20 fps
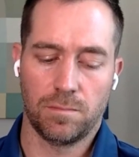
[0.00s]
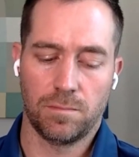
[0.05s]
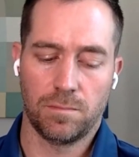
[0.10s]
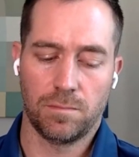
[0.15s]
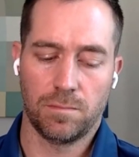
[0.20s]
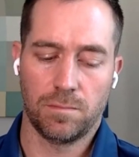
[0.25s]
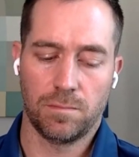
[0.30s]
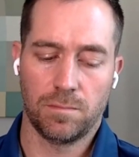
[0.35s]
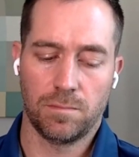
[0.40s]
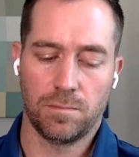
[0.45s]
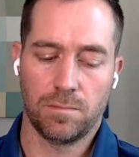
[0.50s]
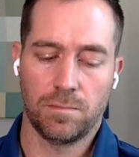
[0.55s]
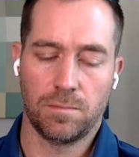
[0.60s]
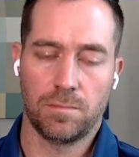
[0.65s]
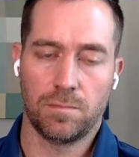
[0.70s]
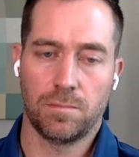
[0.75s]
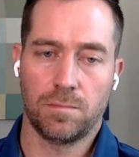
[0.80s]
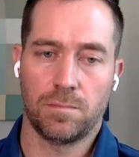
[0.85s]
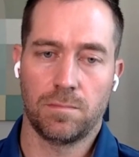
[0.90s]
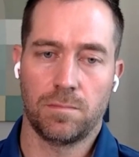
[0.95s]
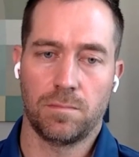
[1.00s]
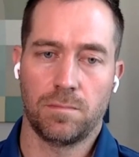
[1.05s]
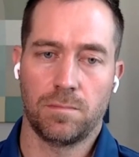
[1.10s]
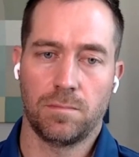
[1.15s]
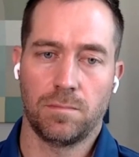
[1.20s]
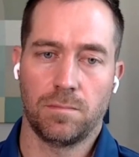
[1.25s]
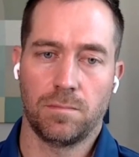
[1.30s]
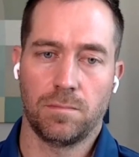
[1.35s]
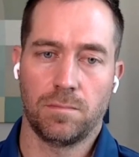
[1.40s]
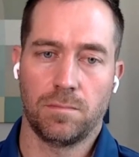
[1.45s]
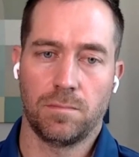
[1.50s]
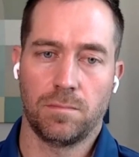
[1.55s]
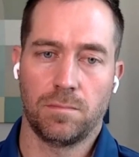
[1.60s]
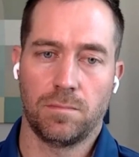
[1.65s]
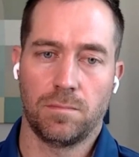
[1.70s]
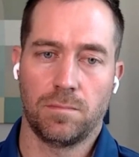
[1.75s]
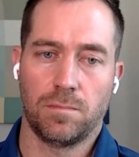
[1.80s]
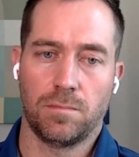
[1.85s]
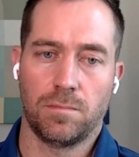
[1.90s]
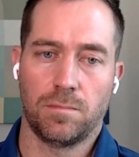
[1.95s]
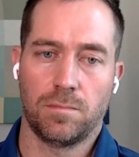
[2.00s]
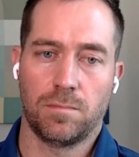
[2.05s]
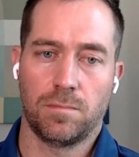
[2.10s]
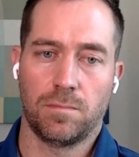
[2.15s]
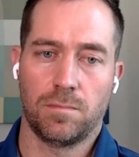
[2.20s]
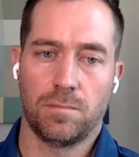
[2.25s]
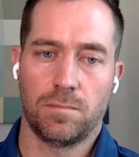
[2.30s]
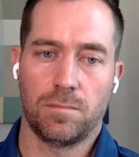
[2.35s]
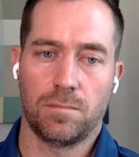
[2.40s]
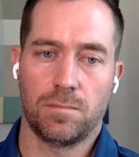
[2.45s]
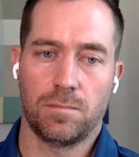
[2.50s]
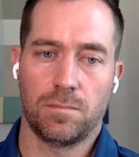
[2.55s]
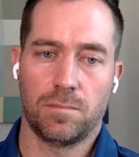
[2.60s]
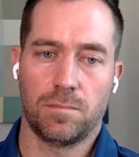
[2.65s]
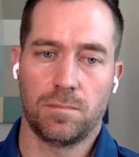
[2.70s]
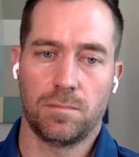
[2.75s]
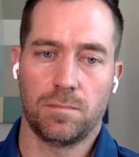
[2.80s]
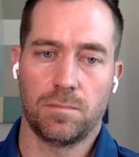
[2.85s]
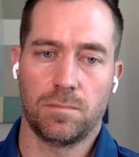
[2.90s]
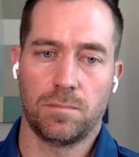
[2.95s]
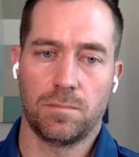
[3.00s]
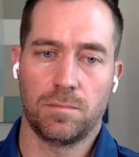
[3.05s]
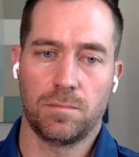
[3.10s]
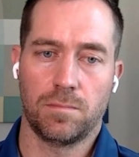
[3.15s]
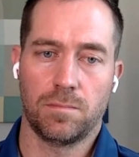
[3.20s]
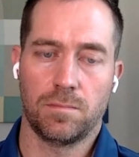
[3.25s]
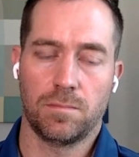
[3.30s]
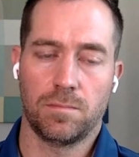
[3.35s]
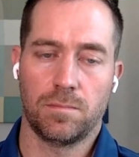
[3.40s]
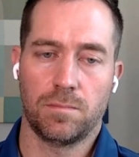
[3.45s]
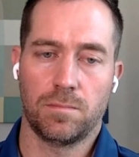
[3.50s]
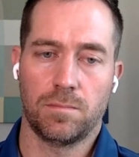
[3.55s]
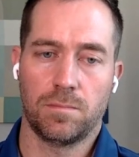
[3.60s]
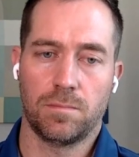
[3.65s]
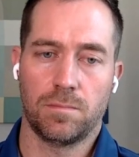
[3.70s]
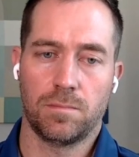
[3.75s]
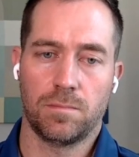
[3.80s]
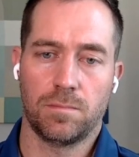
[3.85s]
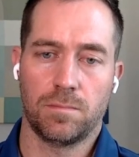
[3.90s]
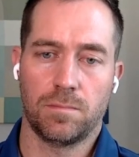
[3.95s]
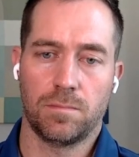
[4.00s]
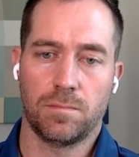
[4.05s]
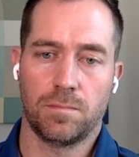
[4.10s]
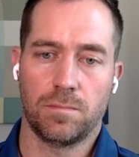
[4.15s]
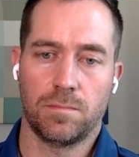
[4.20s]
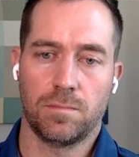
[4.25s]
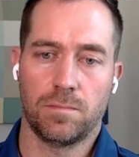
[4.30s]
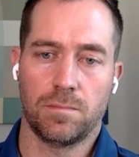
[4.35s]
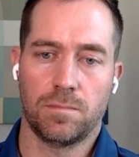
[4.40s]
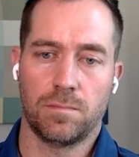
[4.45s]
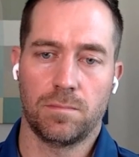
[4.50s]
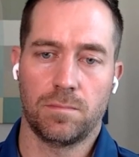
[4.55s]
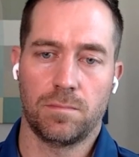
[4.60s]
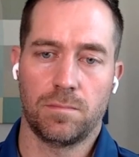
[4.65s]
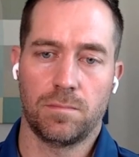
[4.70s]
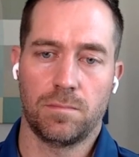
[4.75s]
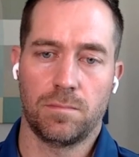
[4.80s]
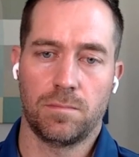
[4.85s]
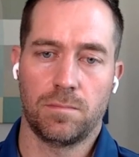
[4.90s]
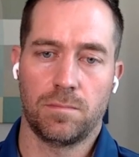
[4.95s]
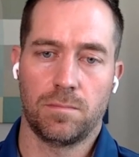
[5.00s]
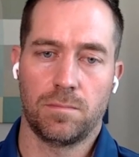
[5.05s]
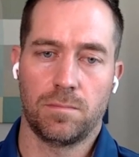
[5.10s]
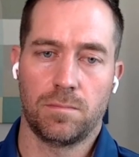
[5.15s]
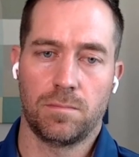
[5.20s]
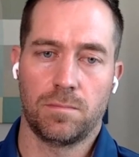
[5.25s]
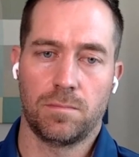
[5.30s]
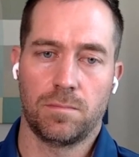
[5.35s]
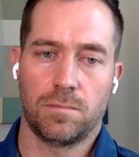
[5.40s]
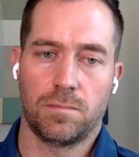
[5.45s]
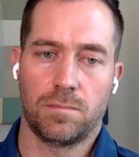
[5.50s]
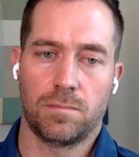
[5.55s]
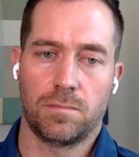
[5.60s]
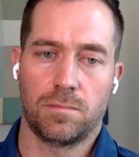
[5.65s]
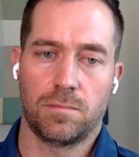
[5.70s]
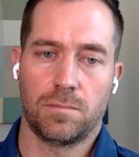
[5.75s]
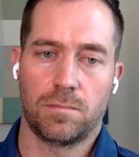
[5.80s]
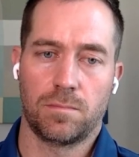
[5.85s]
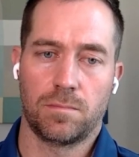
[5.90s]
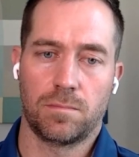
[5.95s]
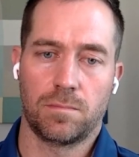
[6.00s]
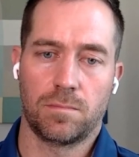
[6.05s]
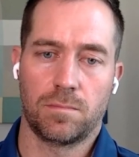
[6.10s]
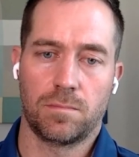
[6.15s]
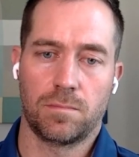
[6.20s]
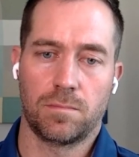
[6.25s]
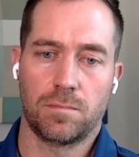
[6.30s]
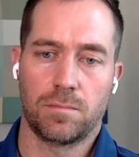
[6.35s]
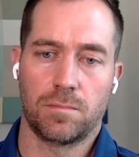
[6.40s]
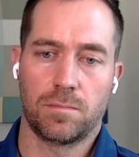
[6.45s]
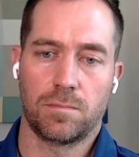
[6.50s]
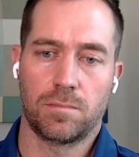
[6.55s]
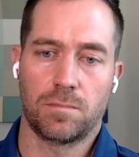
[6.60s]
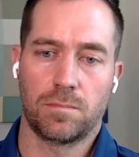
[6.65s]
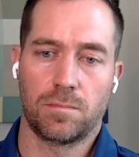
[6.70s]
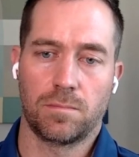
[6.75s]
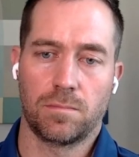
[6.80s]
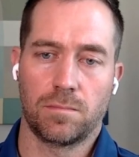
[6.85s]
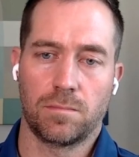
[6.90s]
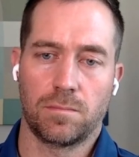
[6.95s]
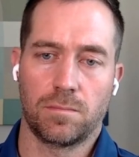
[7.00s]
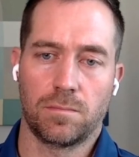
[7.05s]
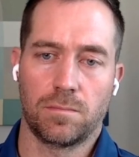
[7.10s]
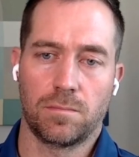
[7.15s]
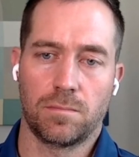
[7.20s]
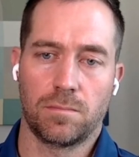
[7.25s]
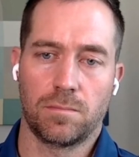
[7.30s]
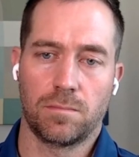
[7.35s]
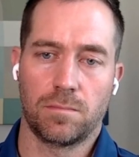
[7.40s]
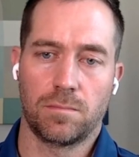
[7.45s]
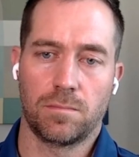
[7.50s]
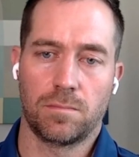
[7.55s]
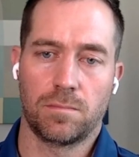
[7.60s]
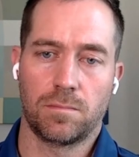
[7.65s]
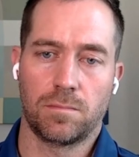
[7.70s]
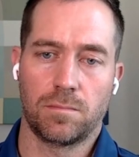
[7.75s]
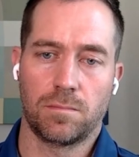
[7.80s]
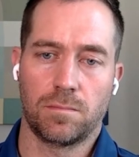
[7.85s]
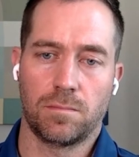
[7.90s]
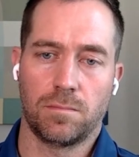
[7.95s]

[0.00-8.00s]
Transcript: This person isn't speaking.